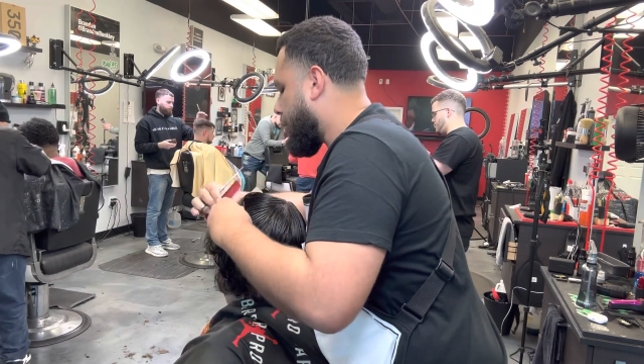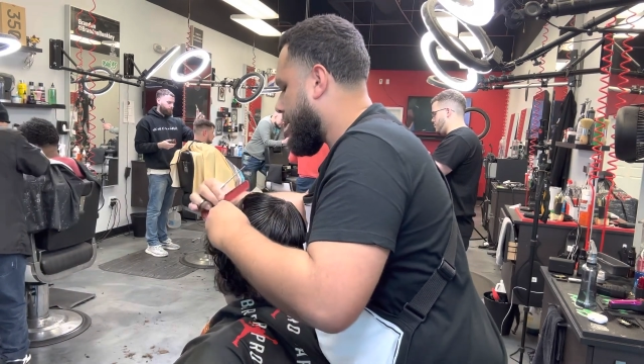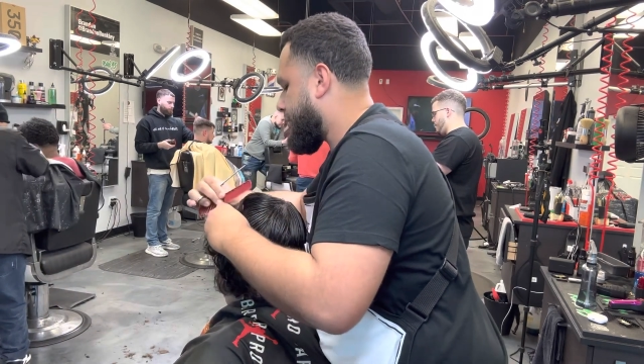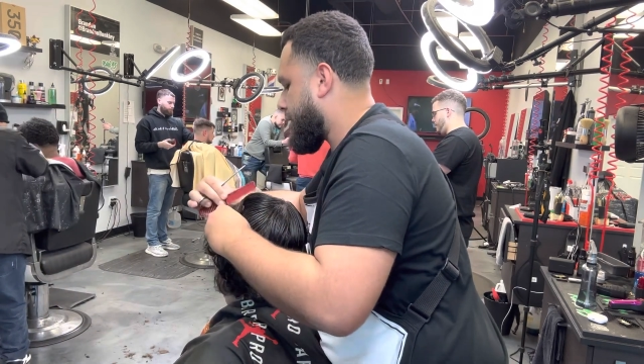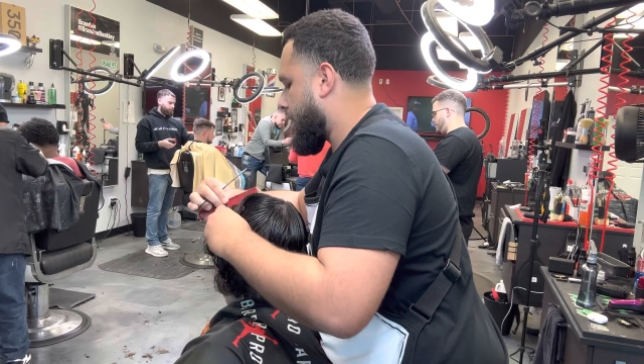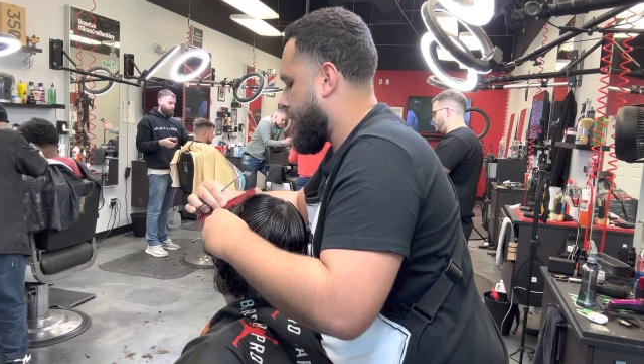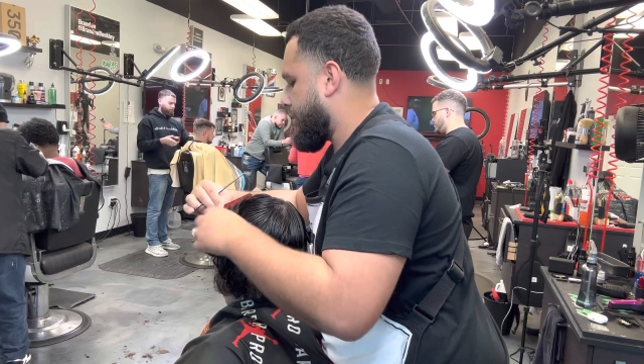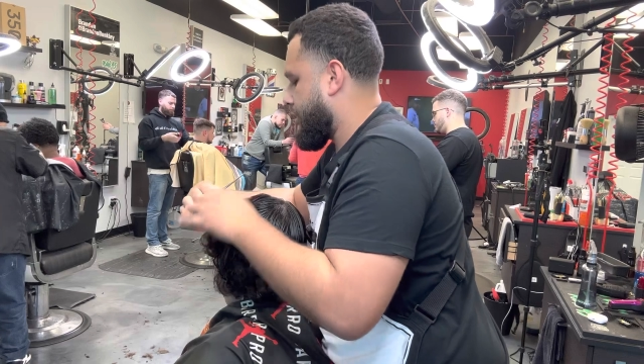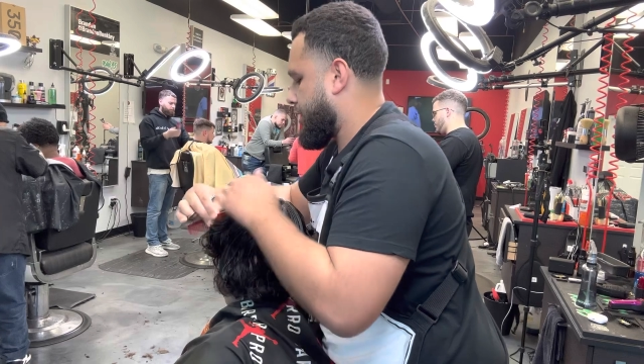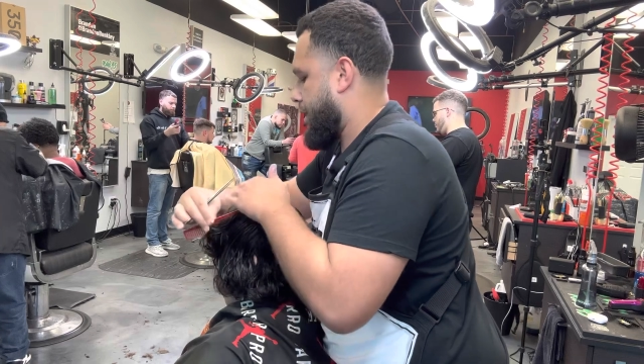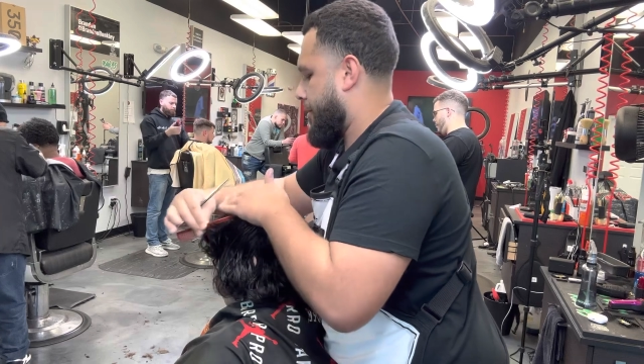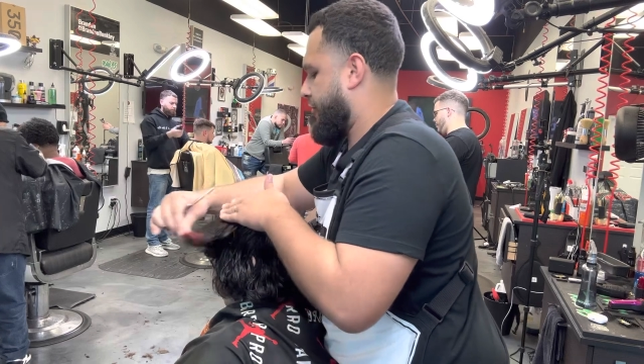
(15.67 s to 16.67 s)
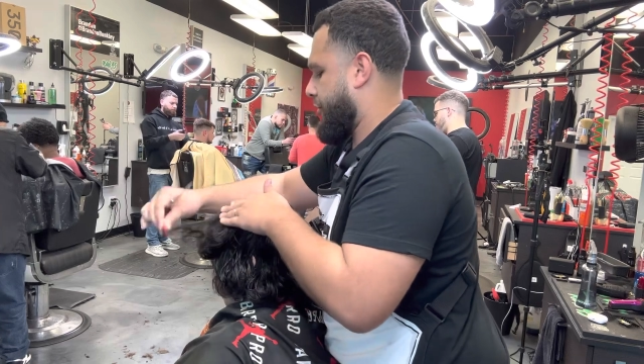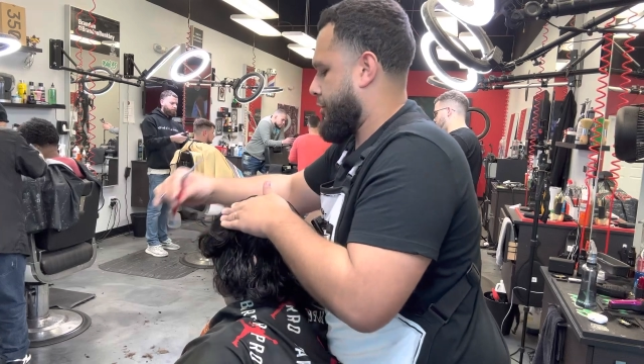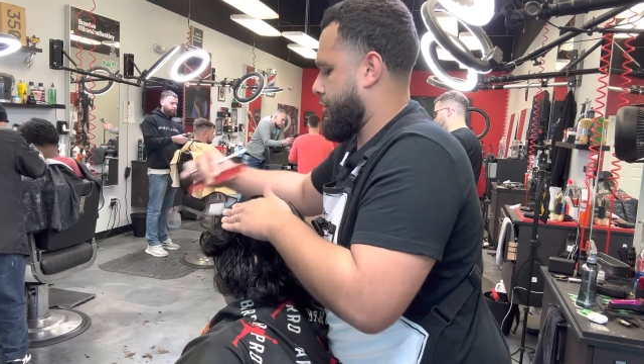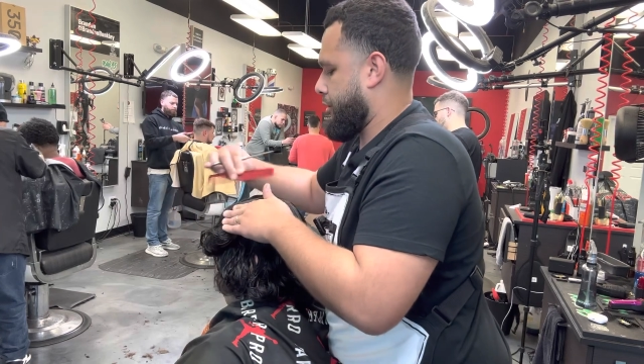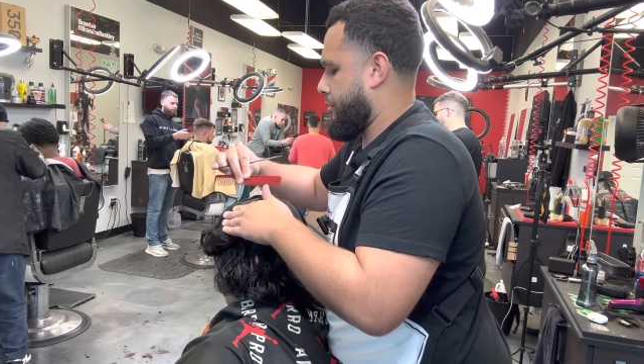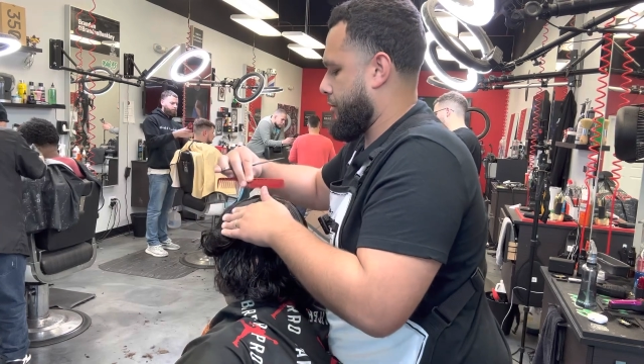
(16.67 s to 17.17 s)
with cutting the top
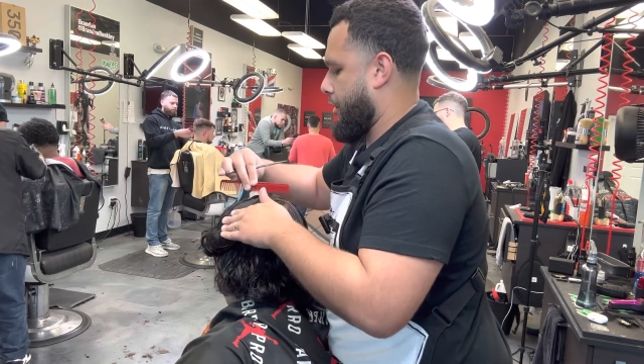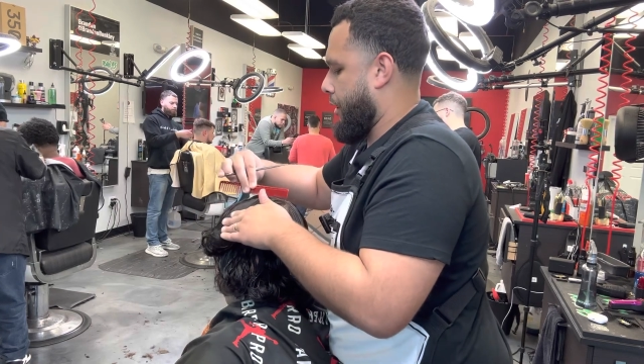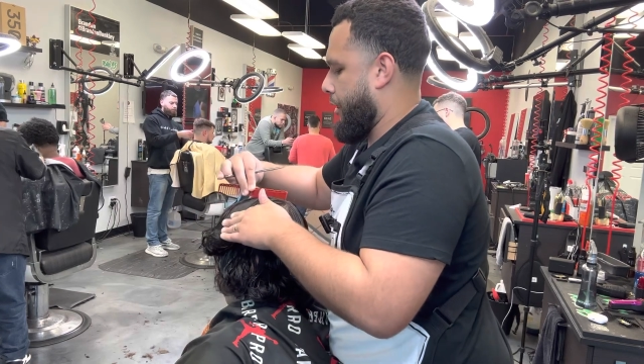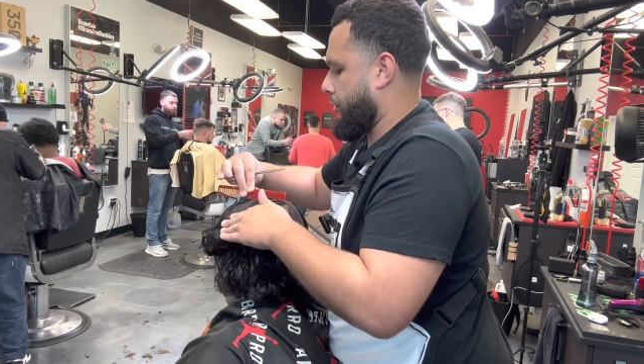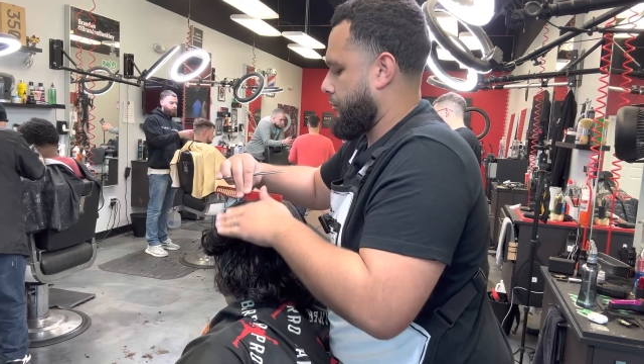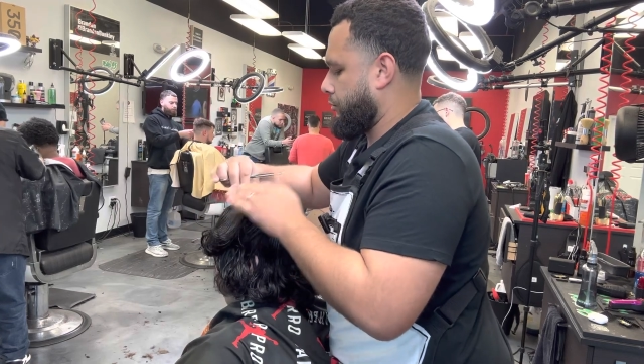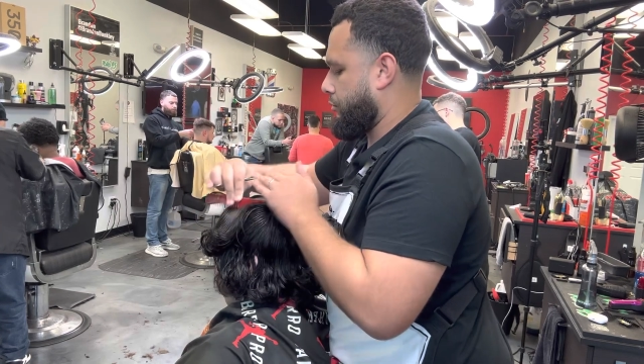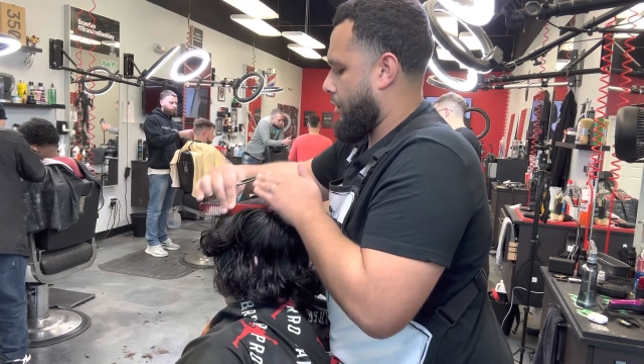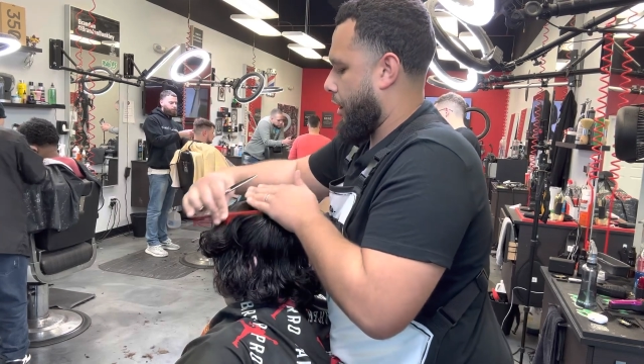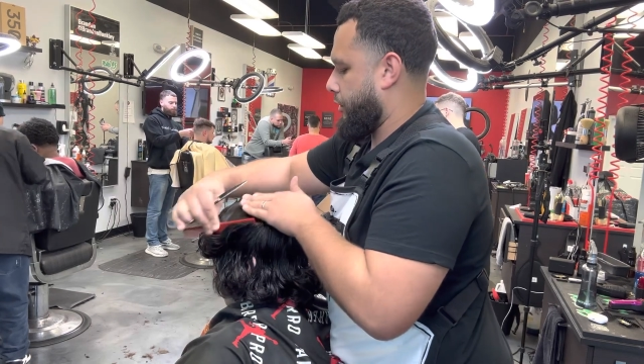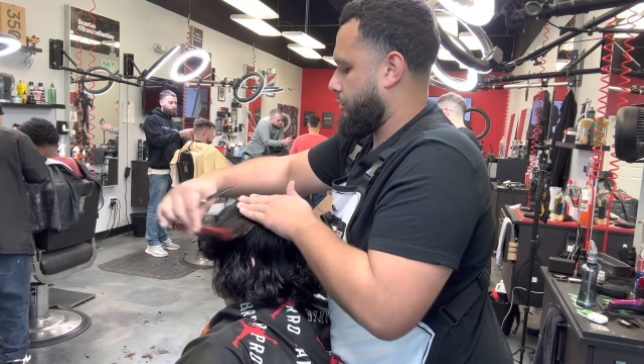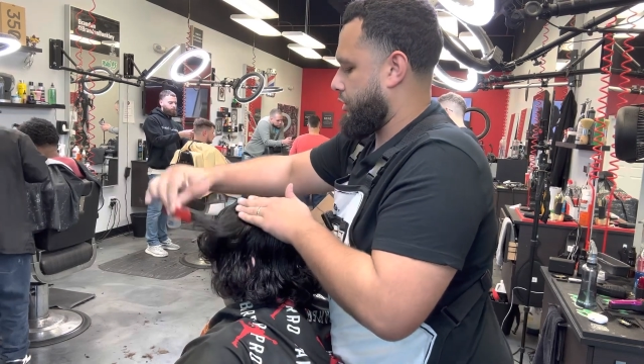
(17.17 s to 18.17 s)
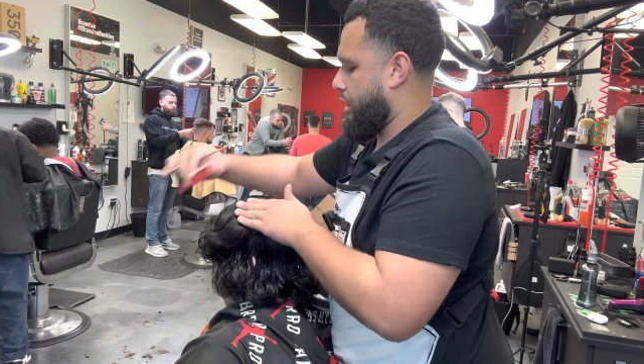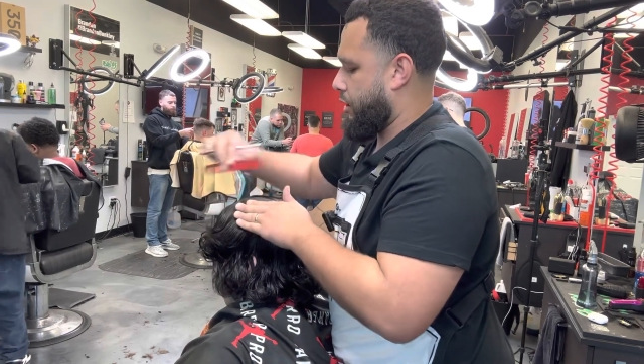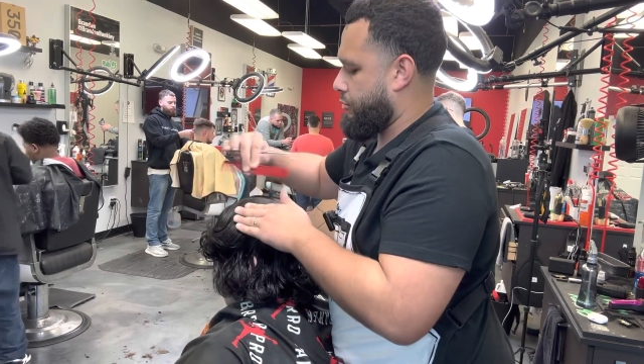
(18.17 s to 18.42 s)
first. And